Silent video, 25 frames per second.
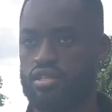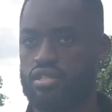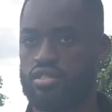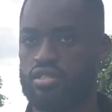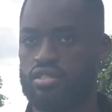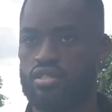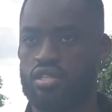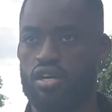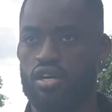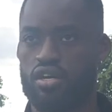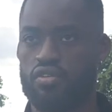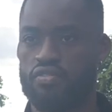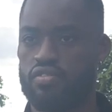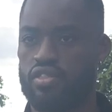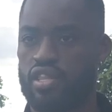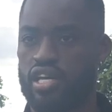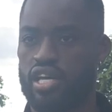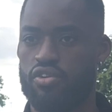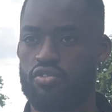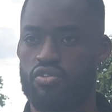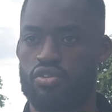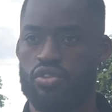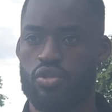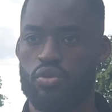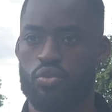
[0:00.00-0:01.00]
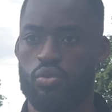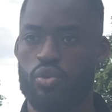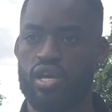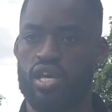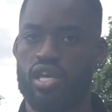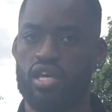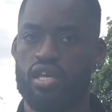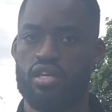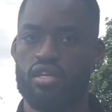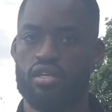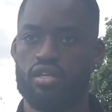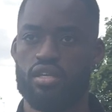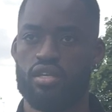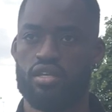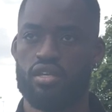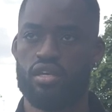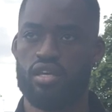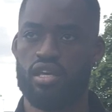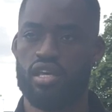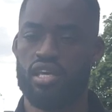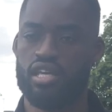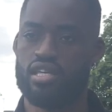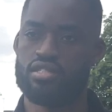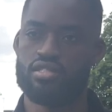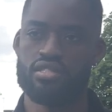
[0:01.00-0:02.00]
the staff there and the way
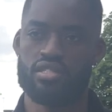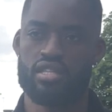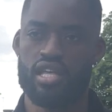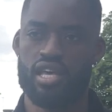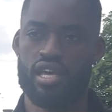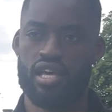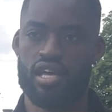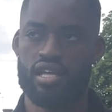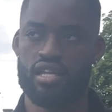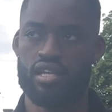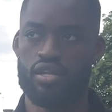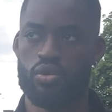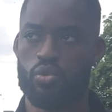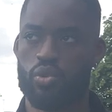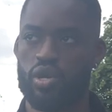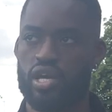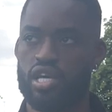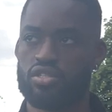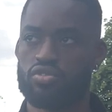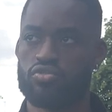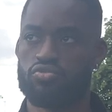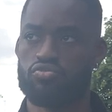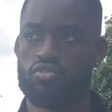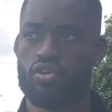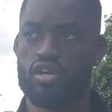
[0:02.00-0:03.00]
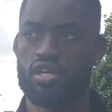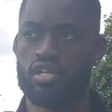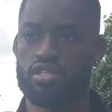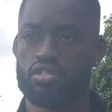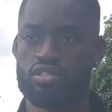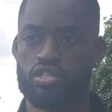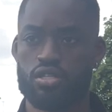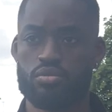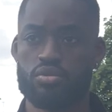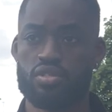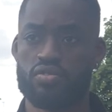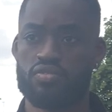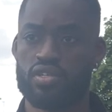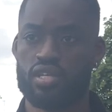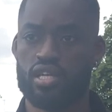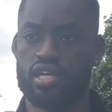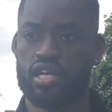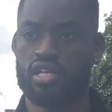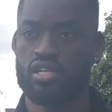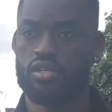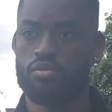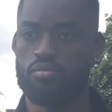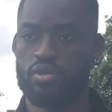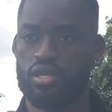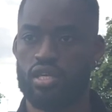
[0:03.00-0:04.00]
it is there and the way it's run in terms of
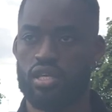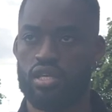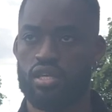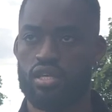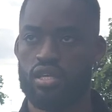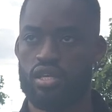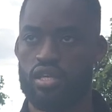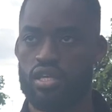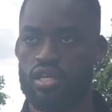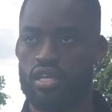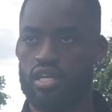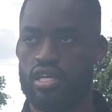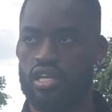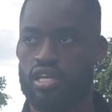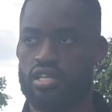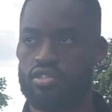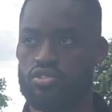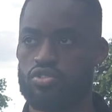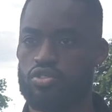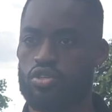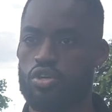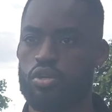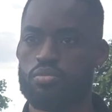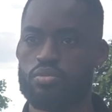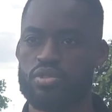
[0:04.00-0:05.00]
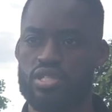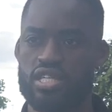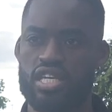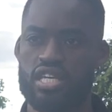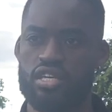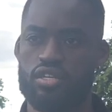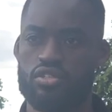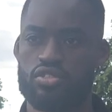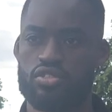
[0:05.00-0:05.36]
academy is top tier.